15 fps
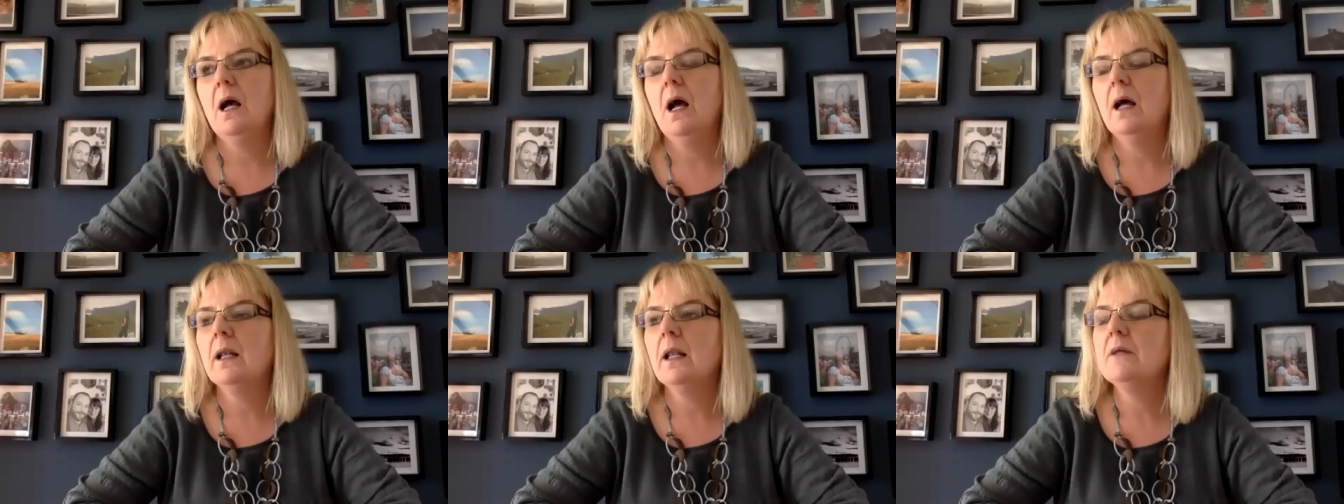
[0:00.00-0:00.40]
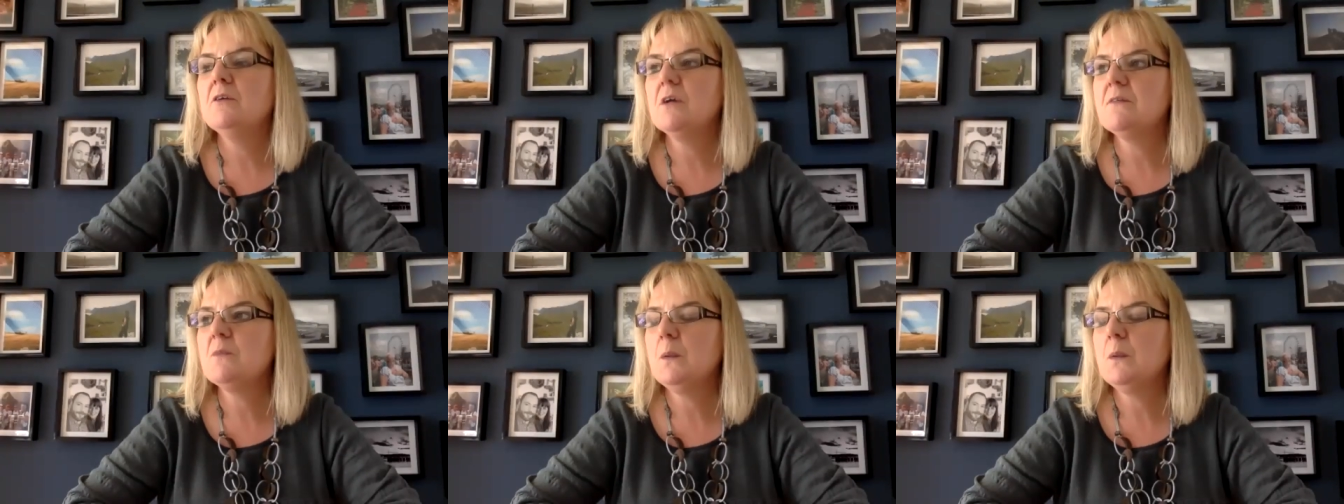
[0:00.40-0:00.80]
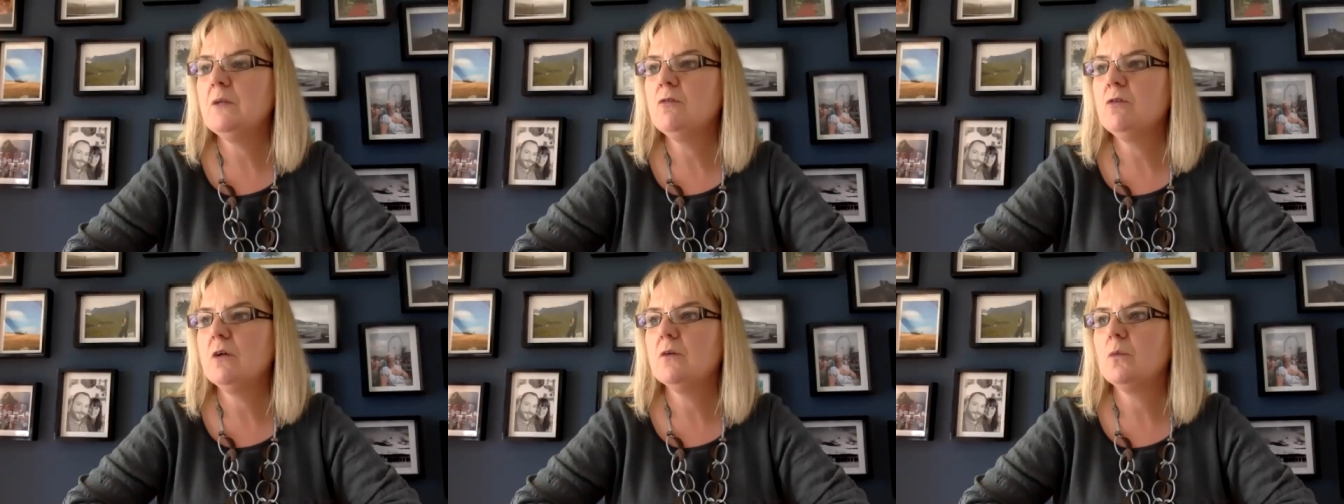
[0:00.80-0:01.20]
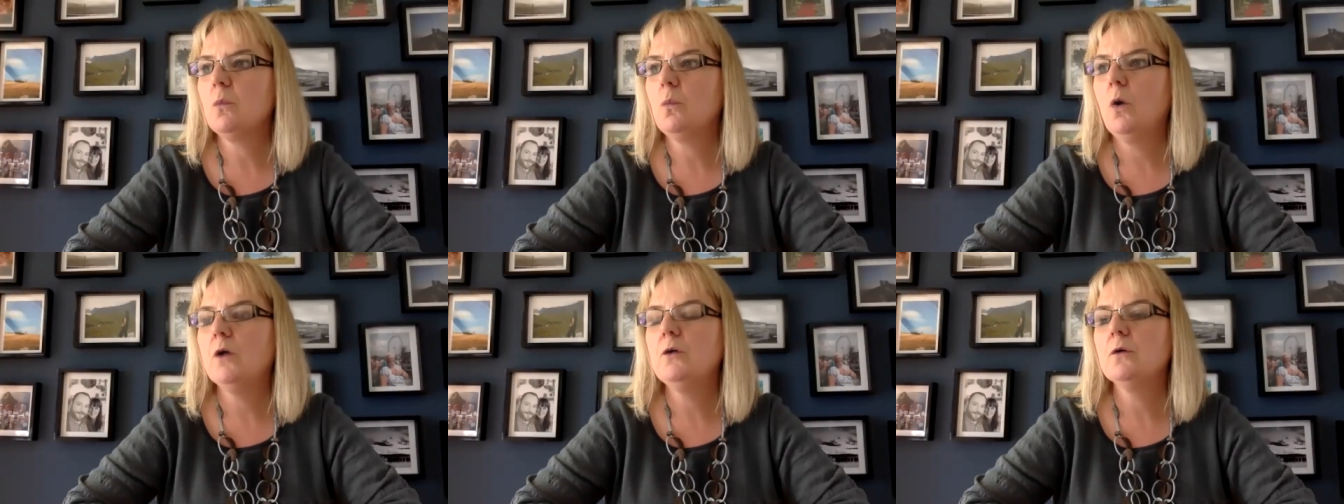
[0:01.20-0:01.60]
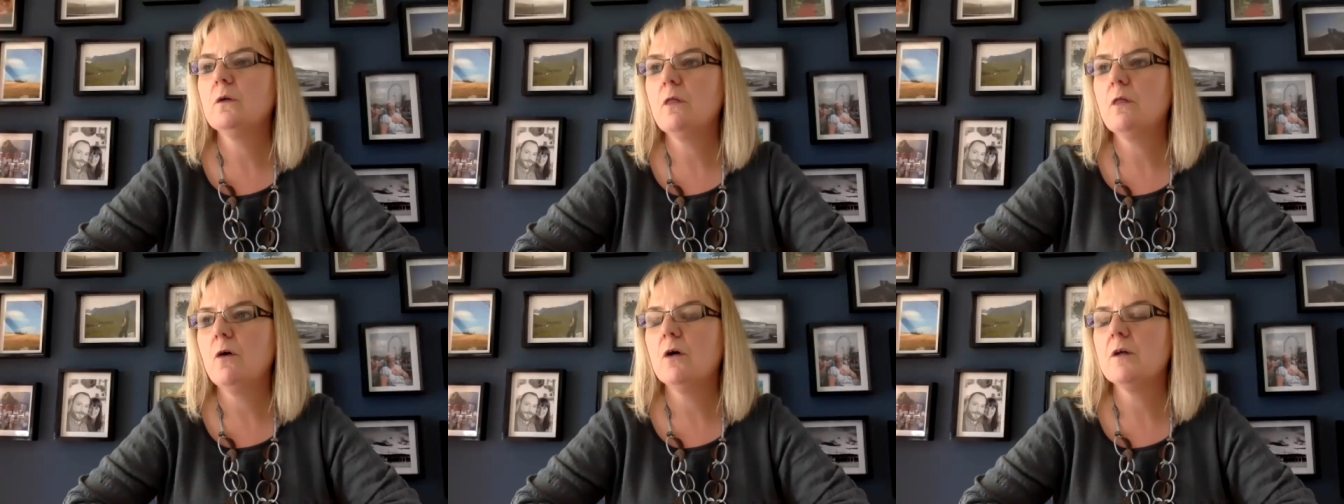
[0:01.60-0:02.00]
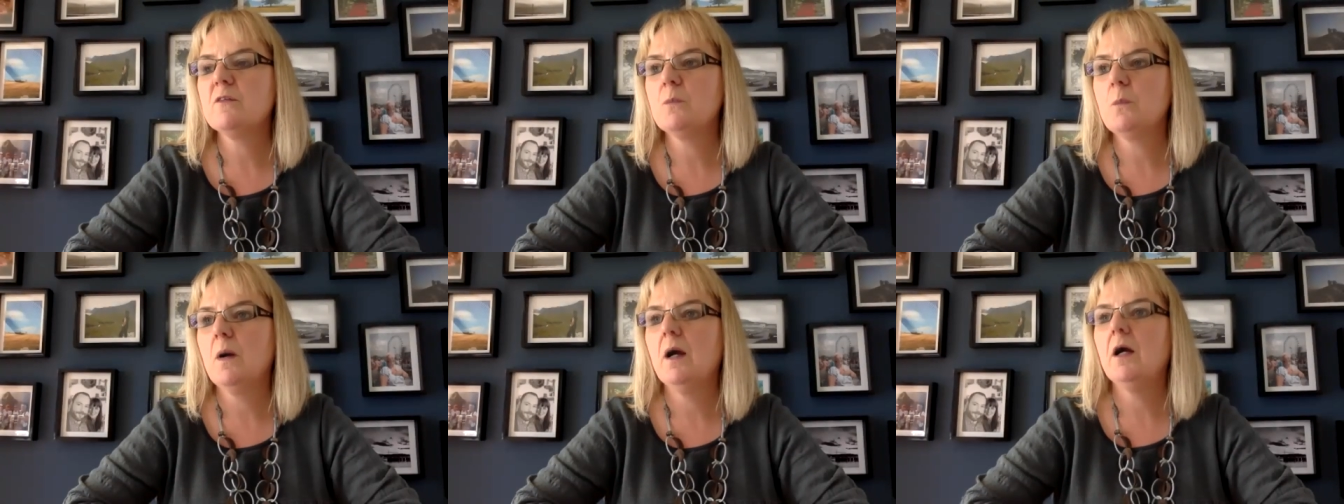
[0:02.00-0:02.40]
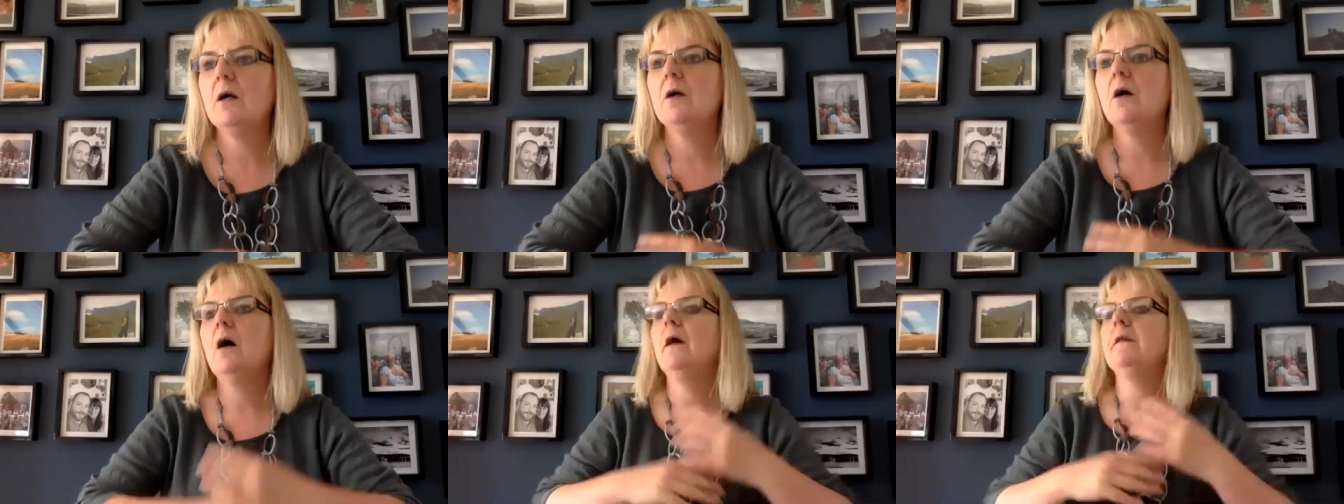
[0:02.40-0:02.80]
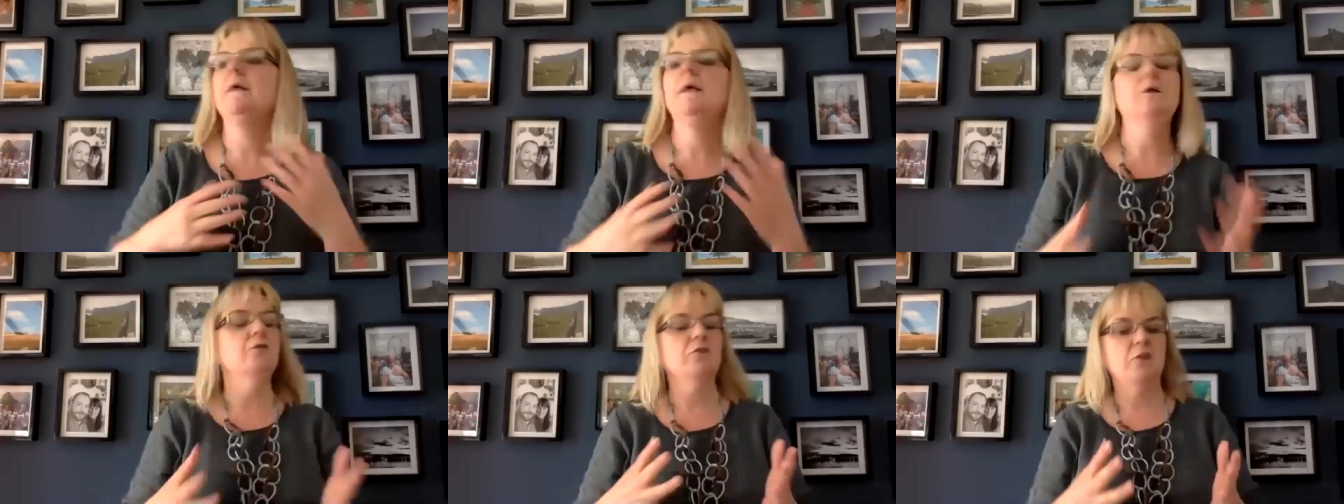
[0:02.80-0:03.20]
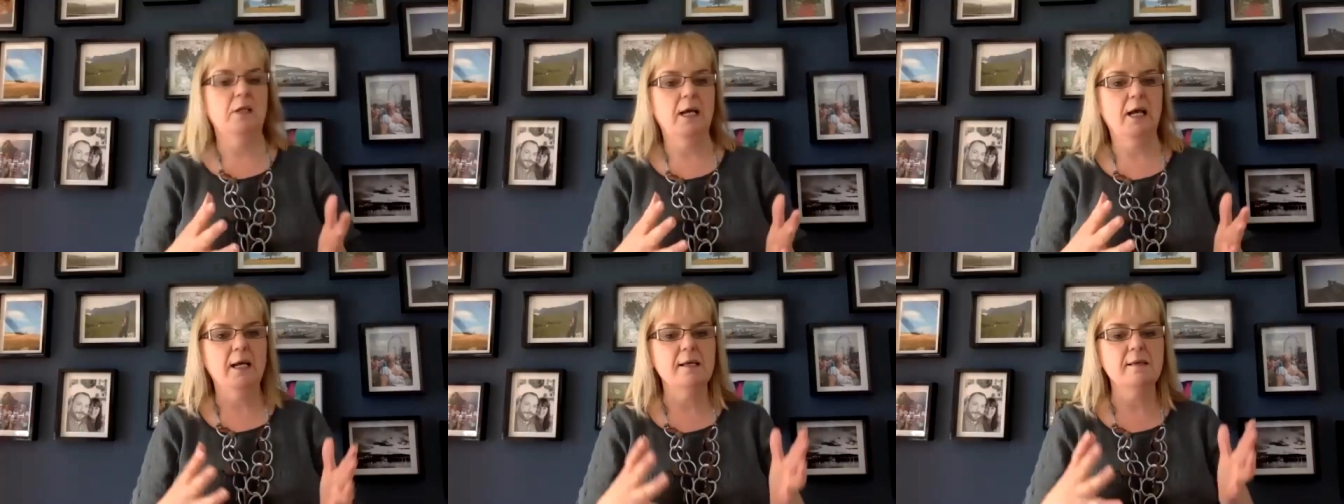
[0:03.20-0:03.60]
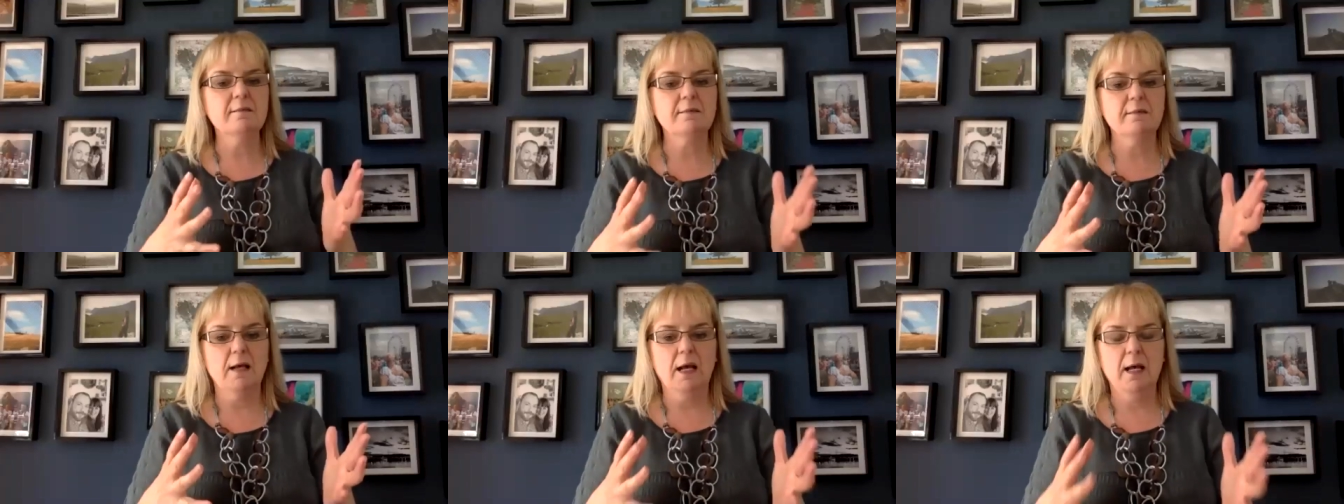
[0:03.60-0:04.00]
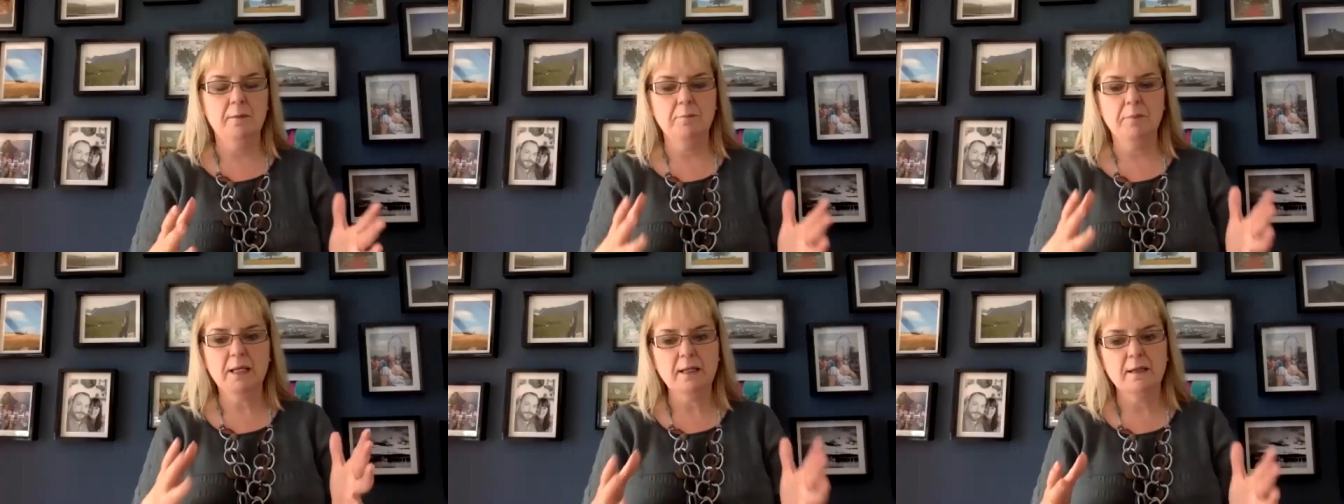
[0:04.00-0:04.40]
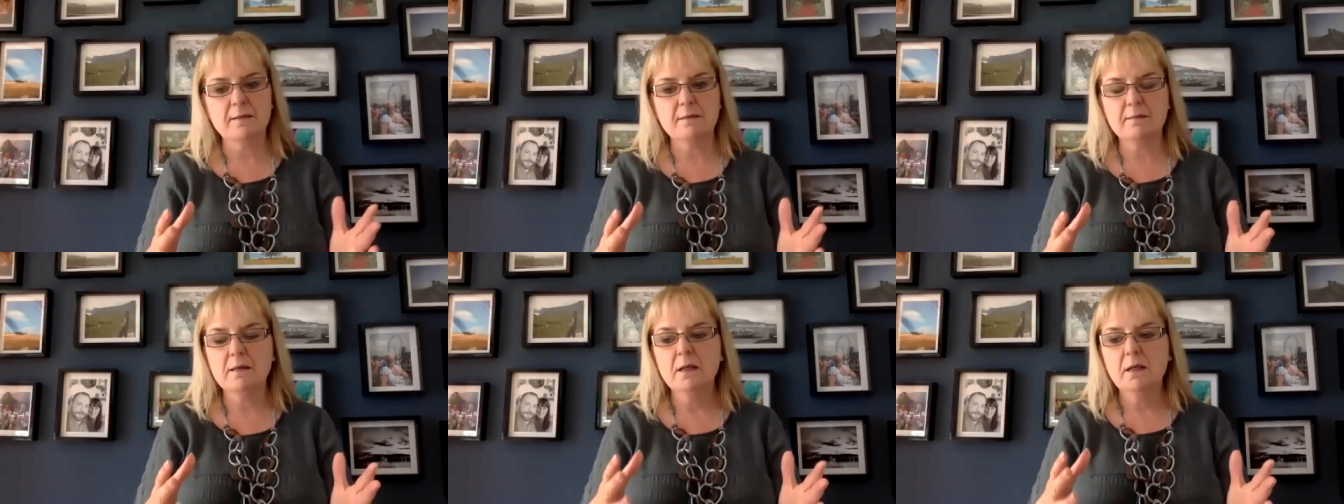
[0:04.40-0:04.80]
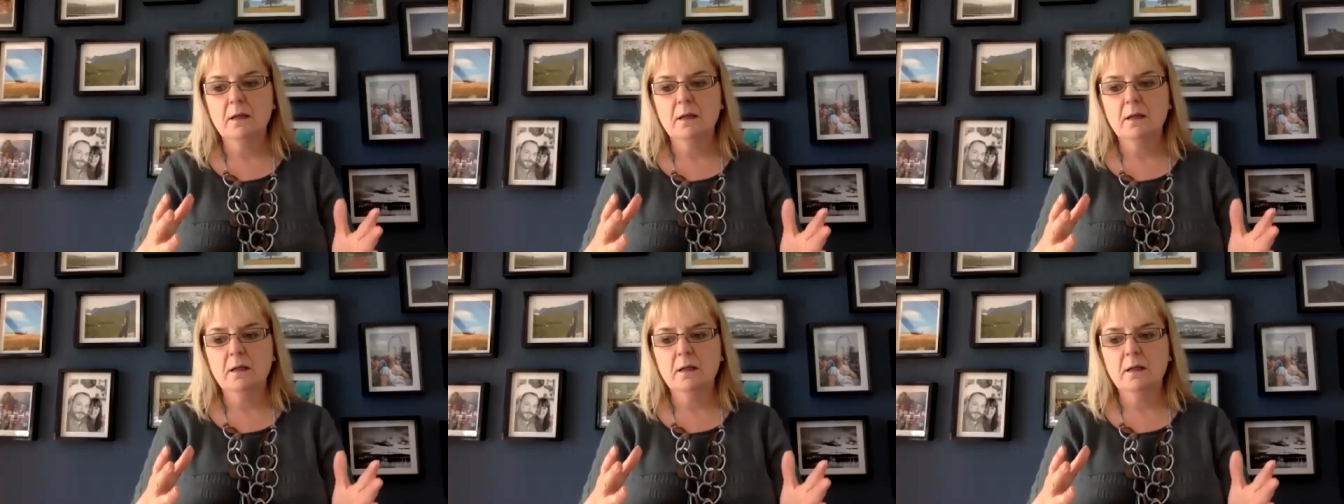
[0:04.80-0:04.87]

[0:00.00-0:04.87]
And I just wondered what your thoughts were on the OTAs, because,